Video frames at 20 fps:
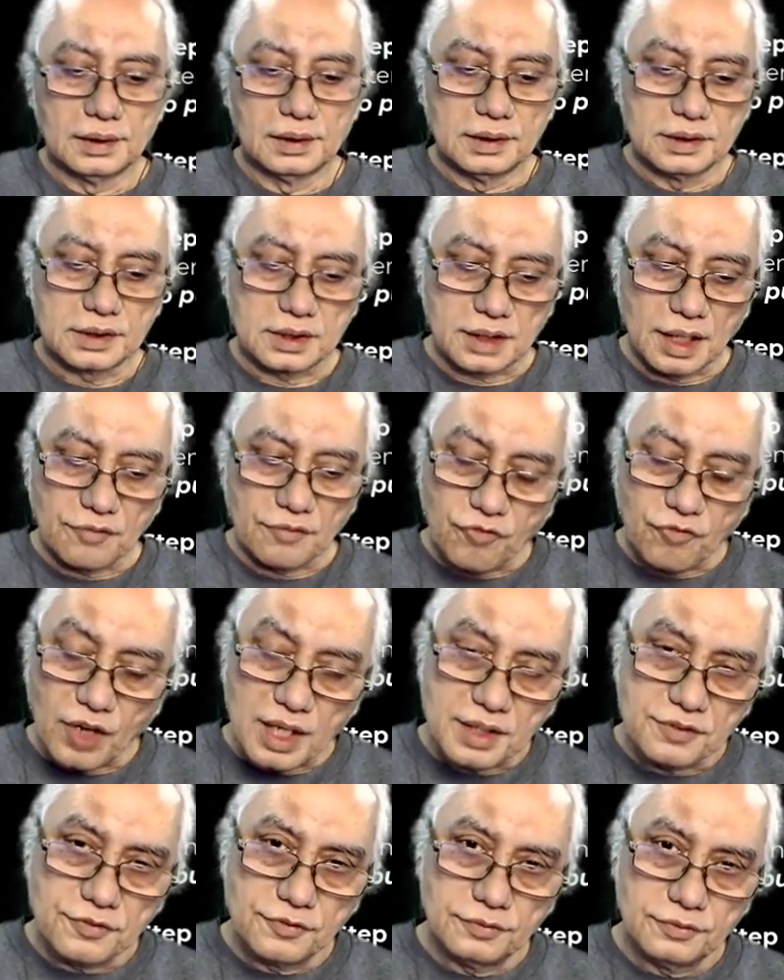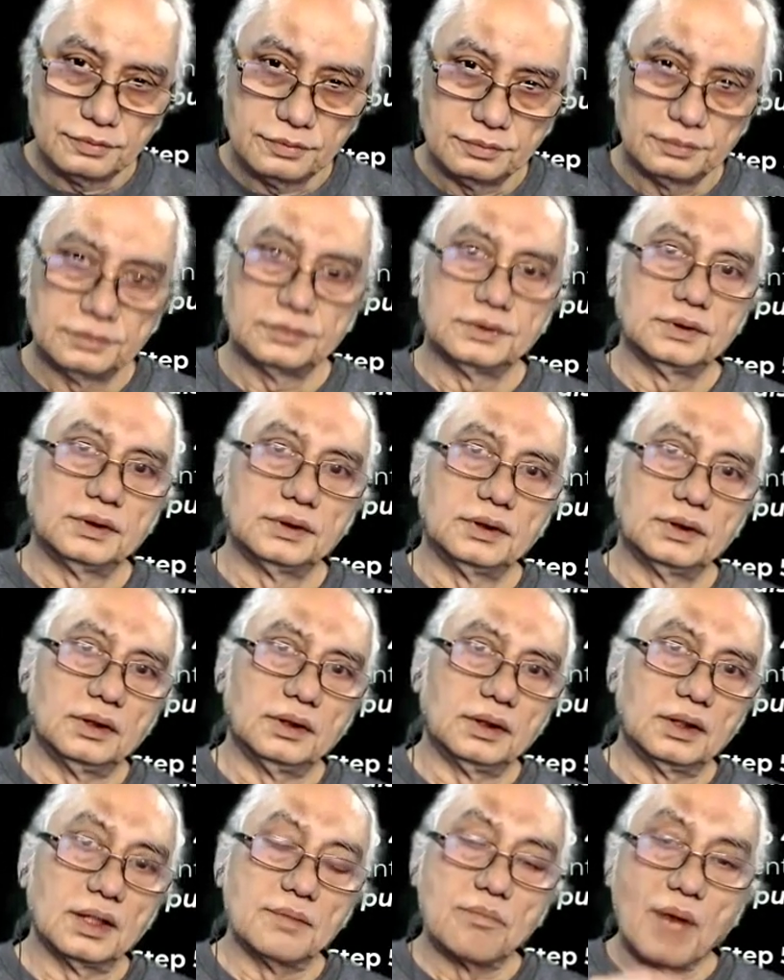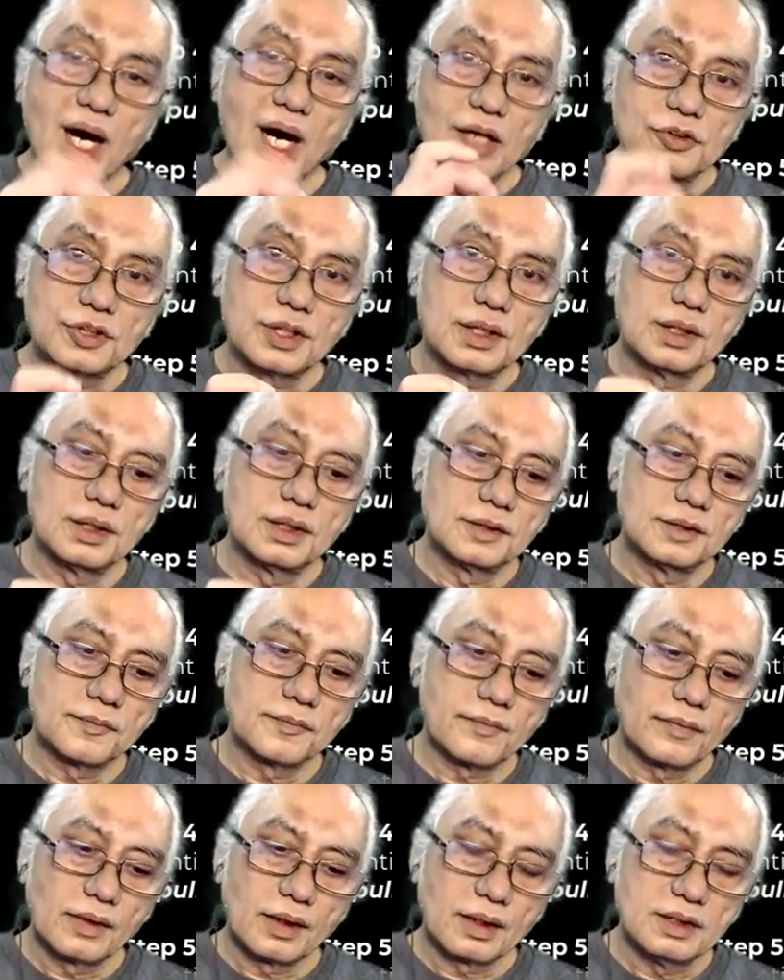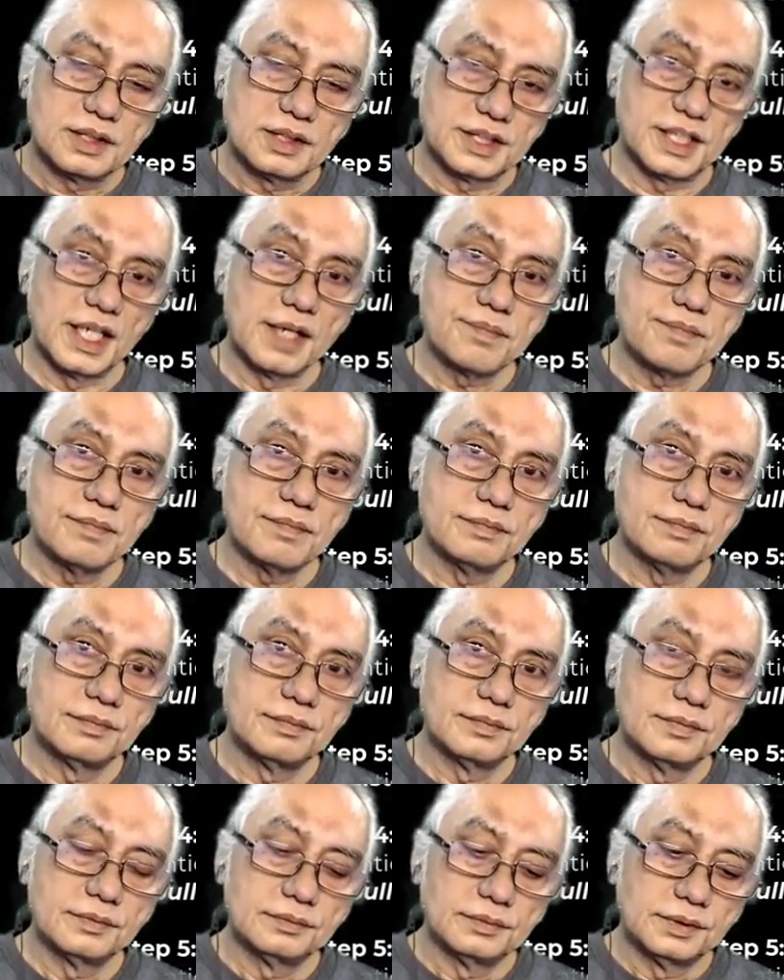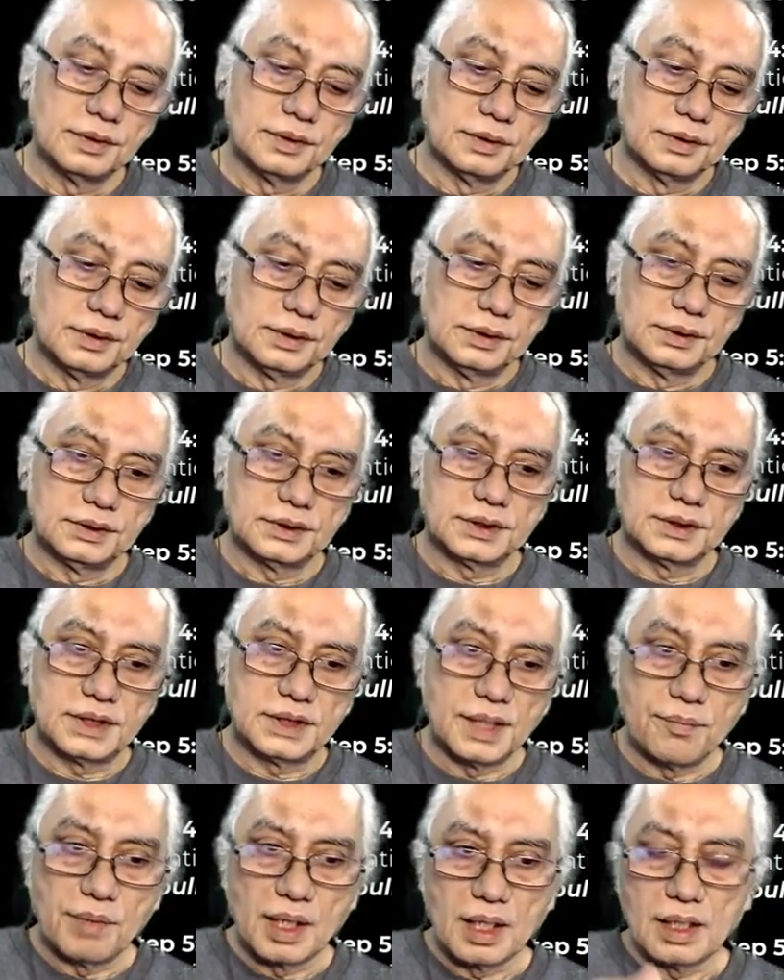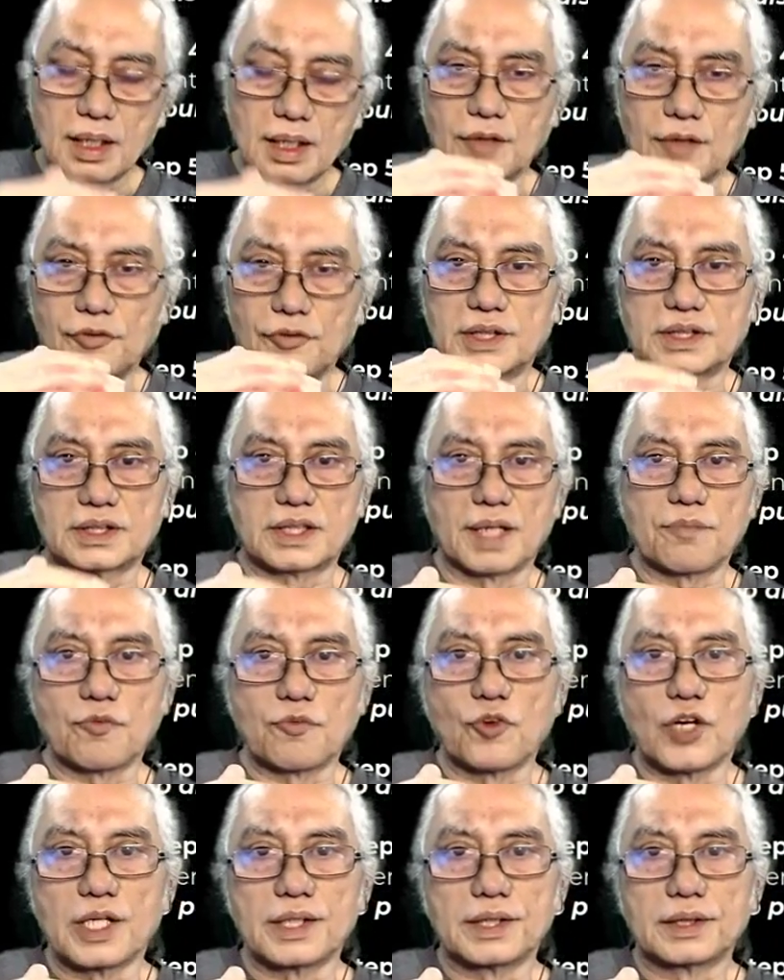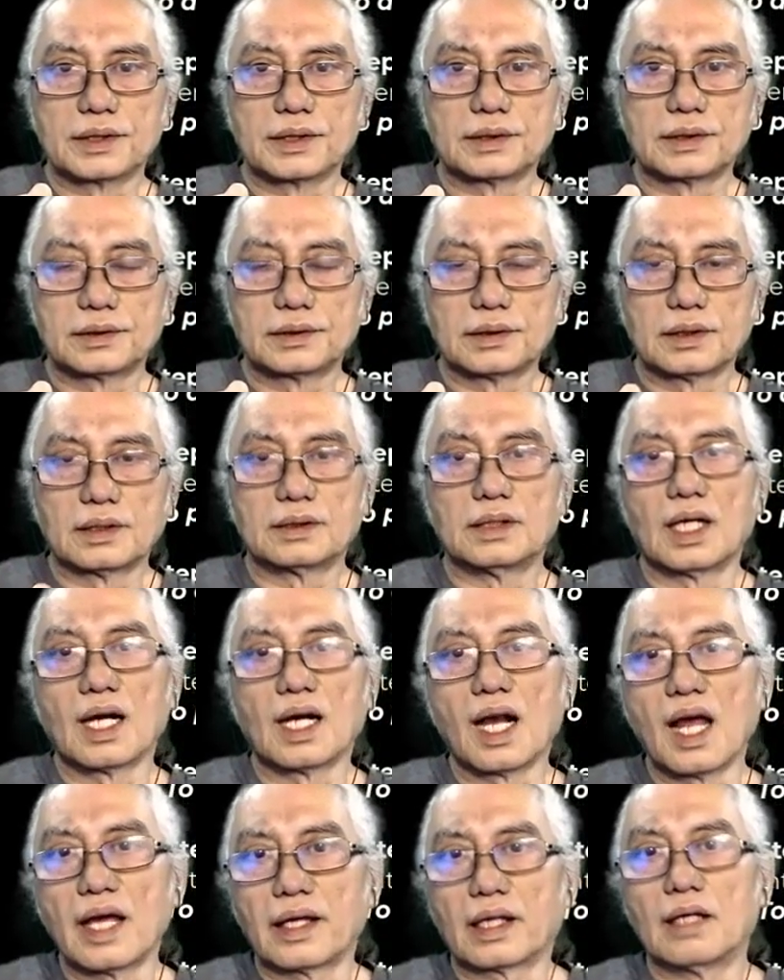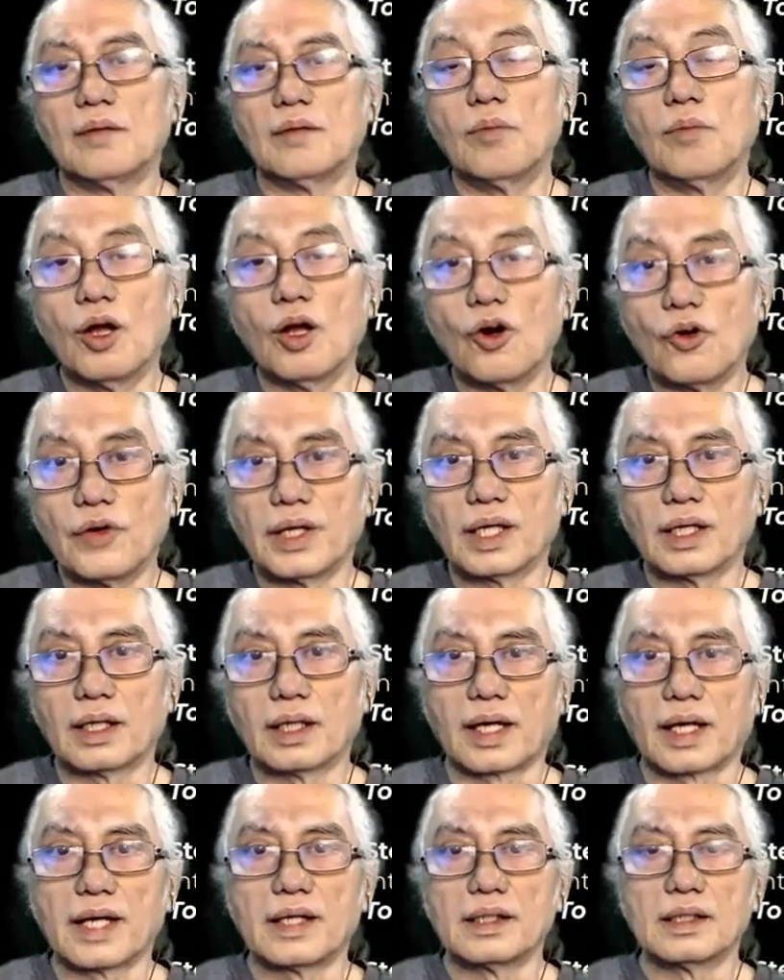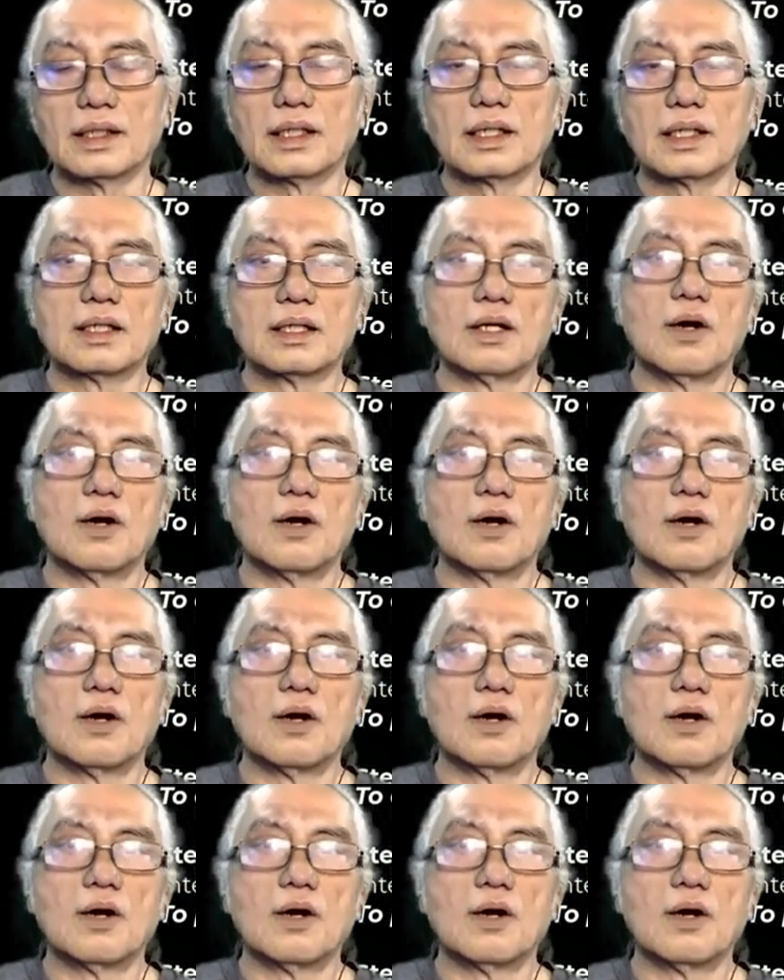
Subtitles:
Step 5, the mouth shape similar with step 1, like blowing a candle.